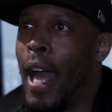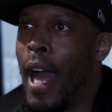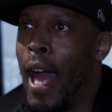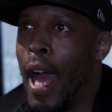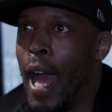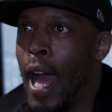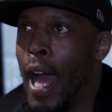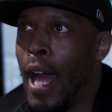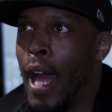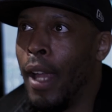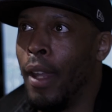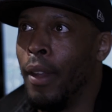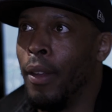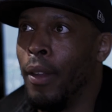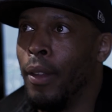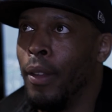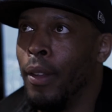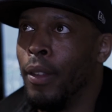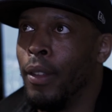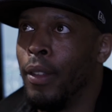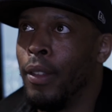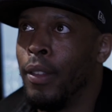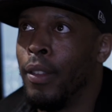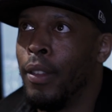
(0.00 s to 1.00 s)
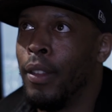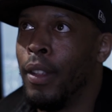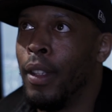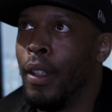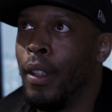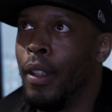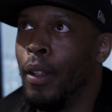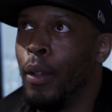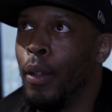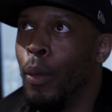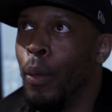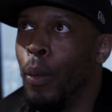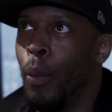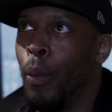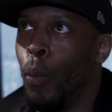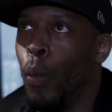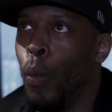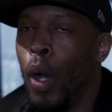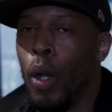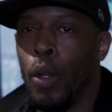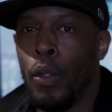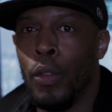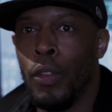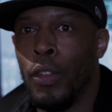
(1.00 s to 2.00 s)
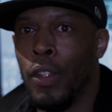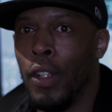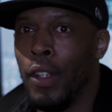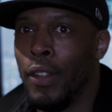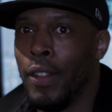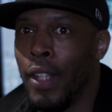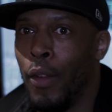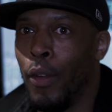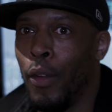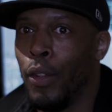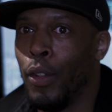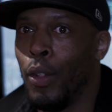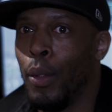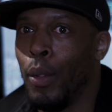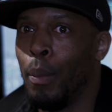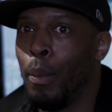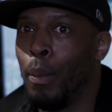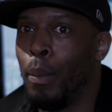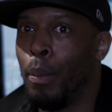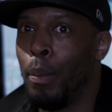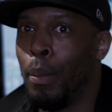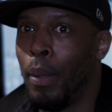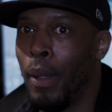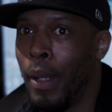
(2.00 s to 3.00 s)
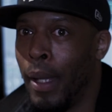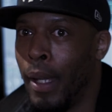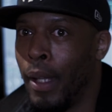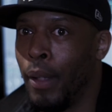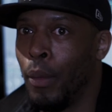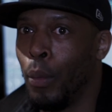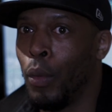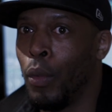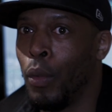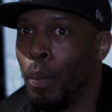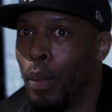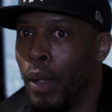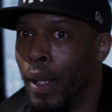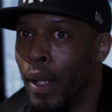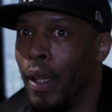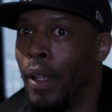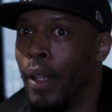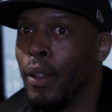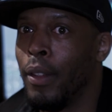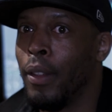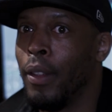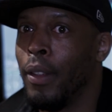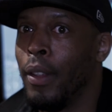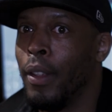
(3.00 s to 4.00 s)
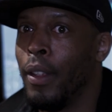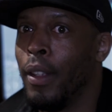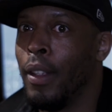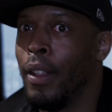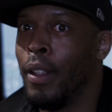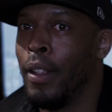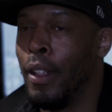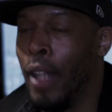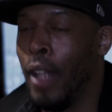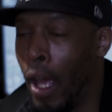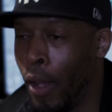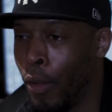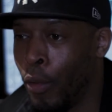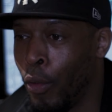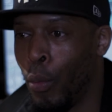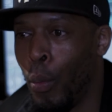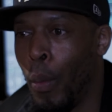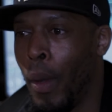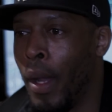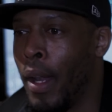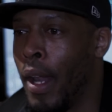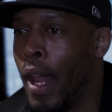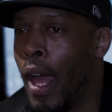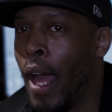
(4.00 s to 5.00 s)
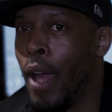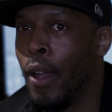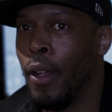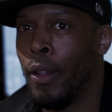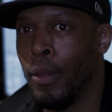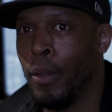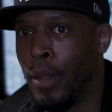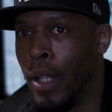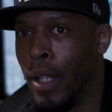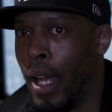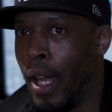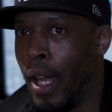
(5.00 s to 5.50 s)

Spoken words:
and Welcome to the Terrordome was played. That was when I